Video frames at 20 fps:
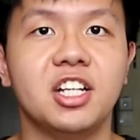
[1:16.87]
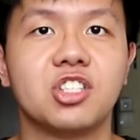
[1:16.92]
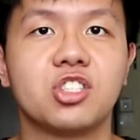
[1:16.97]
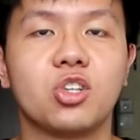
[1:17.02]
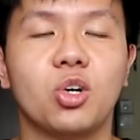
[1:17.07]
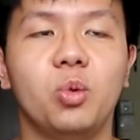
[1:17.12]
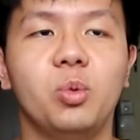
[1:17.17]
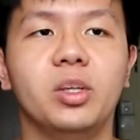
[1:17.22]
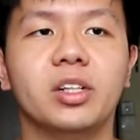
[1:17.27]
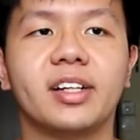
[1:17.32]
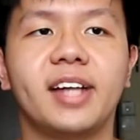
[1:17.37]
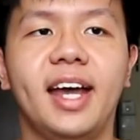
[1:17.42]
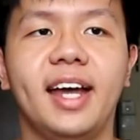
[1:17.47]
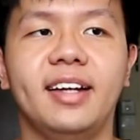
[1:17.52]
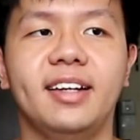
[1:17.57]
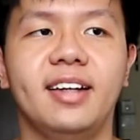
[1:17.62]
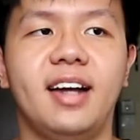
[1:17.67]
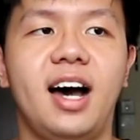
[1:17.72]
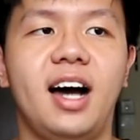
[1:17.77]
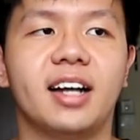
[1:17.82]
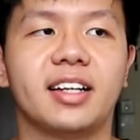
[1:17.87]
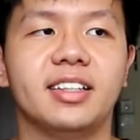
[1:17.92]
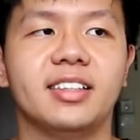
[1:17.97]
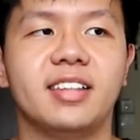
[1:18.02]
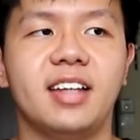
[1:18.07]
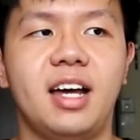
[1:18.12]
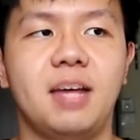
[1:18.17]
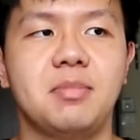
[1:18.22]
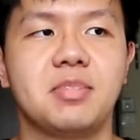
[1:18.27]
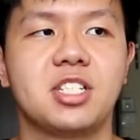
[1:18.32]
So we'll get
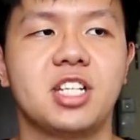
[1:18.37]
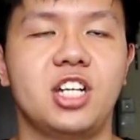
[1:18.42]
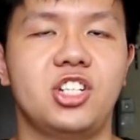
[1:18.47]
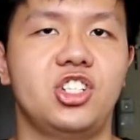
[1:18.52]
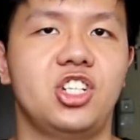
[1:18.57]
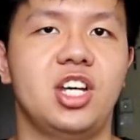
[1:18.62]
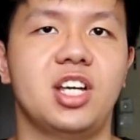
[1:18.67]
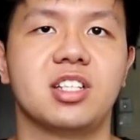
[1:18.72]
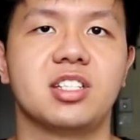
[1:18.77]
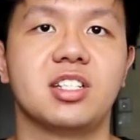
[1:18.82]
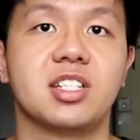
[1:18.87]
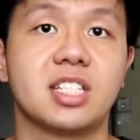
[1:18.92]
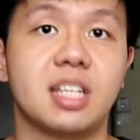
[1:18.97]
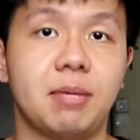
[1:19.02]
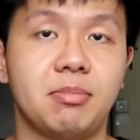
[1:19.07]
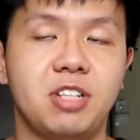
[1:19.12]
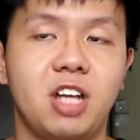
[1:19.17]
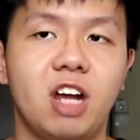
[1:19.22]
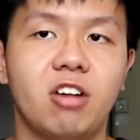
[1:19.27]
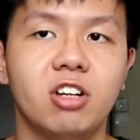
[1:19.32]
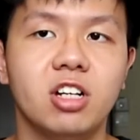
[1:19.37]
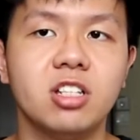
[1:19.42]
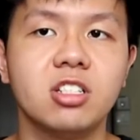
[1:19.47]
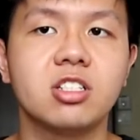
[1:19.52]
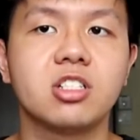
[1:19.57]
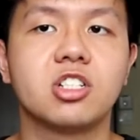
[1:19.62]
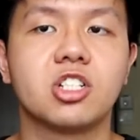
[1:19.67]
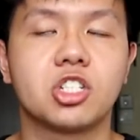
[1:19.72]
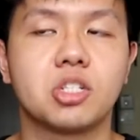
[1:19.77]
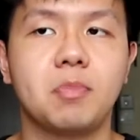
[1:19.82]
archetypes such as the
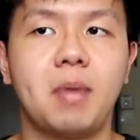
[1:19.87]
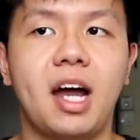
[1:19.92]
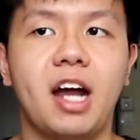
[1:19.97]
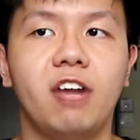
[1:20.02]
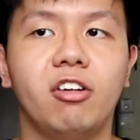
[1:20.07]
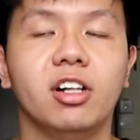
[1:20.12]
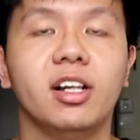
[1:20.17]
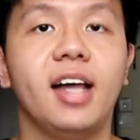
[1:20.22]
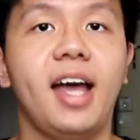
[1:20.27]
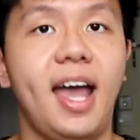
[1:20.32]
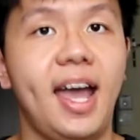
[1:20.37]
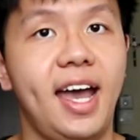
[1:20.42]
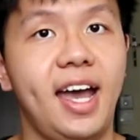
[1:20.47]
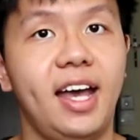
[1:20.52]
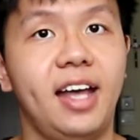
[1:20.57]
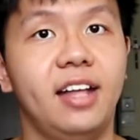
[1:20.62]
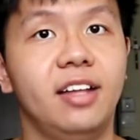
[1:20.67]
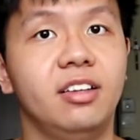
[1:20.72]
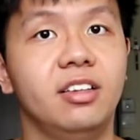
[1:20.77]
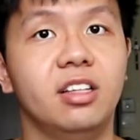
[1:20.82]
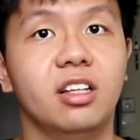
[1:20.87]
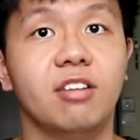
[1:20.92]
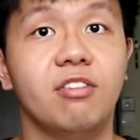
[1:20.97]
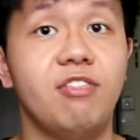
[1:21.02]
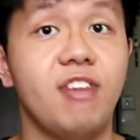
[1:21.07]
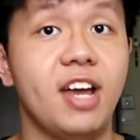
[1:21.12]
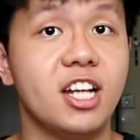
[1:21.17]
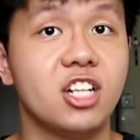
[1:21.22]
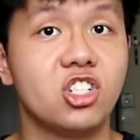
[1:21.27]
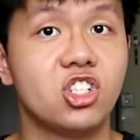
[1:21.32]
Subterras, the Spiral, and the
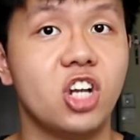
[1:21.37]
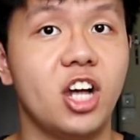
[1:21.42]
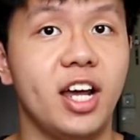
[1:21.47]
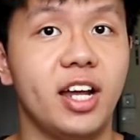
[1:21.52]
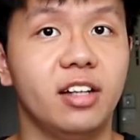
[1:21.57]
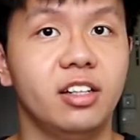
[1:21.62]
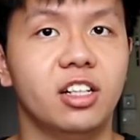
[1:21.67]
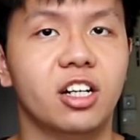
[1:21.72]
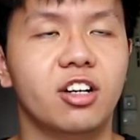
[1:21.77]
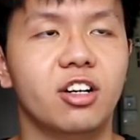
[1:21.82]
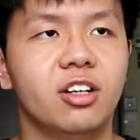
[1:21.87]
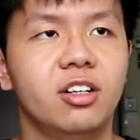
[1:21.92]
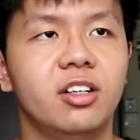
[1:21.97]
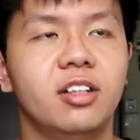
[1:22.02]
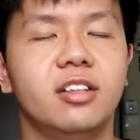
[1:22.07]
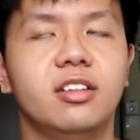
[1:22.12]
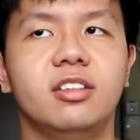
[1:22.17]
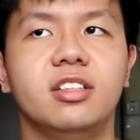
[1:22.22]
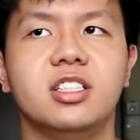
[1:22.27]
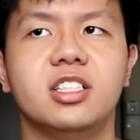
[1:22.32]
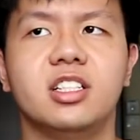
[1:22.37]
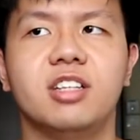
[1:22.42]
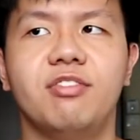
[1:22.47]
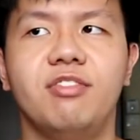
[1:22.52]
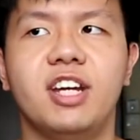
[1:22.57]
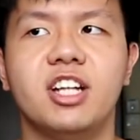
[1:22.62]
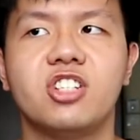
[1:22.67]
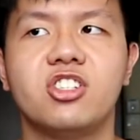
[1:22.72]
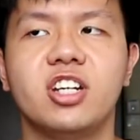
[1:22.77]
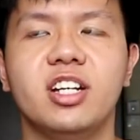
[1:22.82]
Vendread.
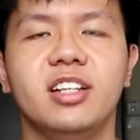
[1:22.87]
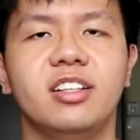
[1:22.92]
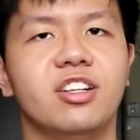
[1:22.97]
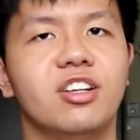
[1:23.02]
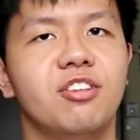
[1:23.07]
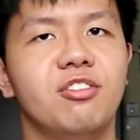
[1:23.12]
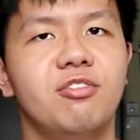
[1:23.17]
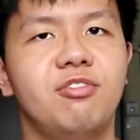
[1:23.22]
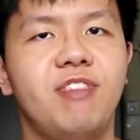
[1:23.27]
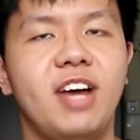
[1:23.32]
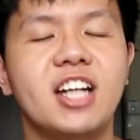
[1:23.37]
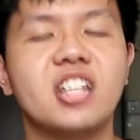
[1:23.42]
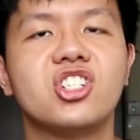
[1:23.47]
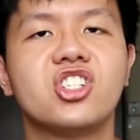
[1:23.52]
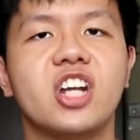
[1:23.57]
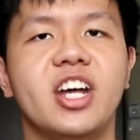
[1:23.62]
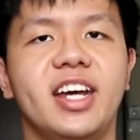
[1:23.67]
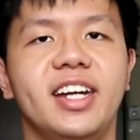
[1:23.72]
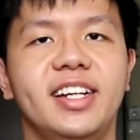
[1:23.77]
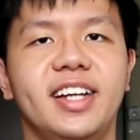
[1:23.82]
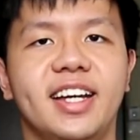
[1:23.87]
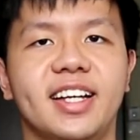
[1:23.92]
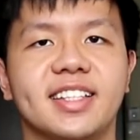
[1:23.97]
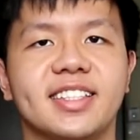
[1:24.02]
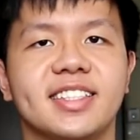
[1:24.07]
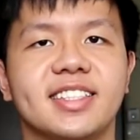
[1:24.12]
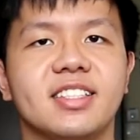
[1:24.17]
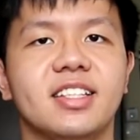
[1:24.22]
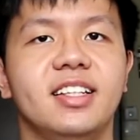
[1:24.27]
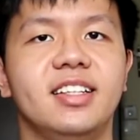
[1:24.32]
The Vendread,
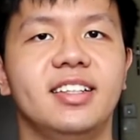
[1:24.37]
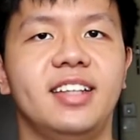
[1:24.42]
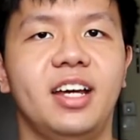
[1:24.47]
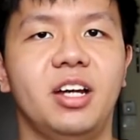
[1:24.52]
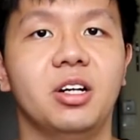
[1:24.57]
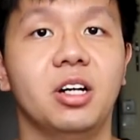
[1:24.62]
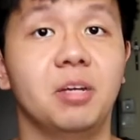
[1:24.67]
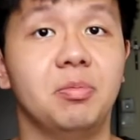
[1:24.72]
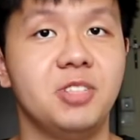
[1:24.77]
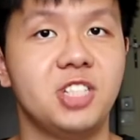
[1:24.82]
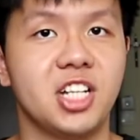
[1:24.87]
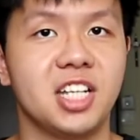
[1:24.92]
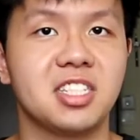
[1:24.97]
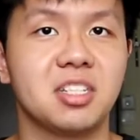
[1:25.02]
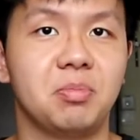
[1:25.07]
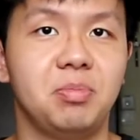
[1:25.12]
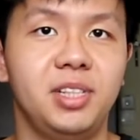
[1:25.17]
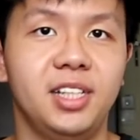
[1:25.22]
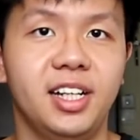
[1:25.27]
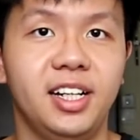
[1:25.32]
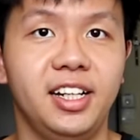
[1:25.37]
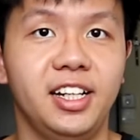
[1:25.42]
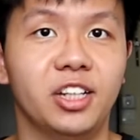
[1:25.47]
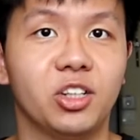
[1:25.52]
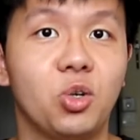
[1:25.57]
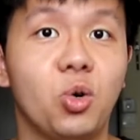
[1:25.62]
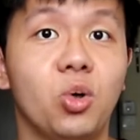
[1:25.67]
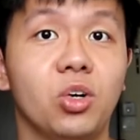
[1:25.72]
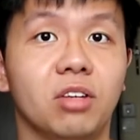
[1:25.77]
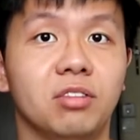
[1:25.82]
yes, that just appeared
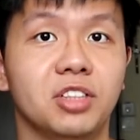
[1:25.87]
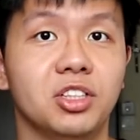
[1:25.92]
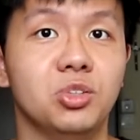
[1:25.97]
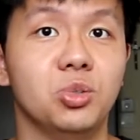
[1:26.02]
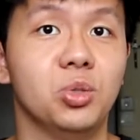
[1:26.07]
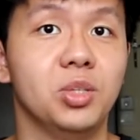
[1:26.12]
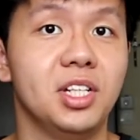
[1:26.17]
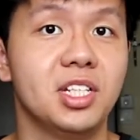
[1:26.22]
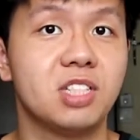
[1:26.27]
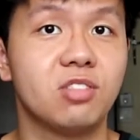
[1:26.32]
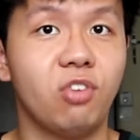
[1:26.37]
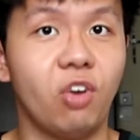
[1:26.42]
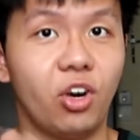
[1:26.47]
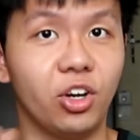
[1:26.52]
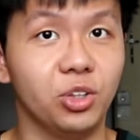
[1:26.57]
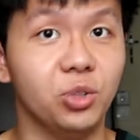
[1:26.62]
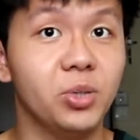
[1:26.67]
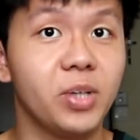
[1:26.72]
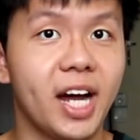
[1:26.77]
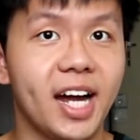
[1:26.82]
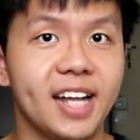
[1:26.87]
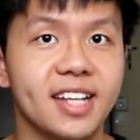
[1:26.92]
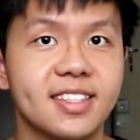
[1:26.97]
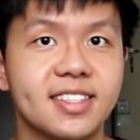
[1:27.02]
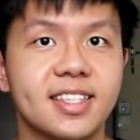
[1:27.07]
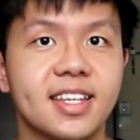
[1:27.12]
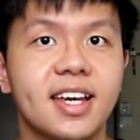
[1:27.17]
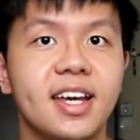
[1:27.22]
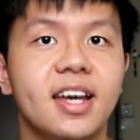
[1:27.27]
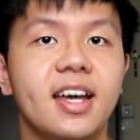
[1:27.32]
in Code of the Duelist for you
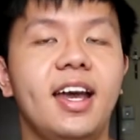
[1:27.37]
guys.